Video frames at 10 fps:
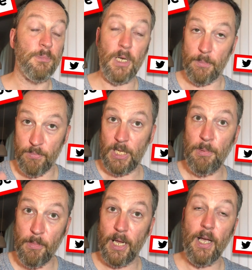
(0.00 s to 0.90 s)
but I'm
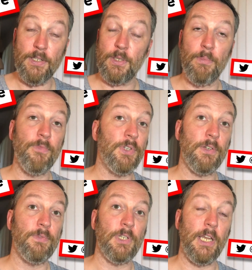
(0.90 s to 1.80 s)
keeping my eyes open for
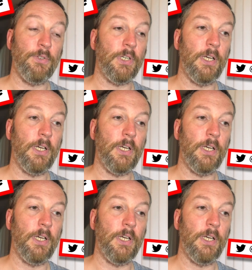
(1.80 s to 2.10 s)
different electric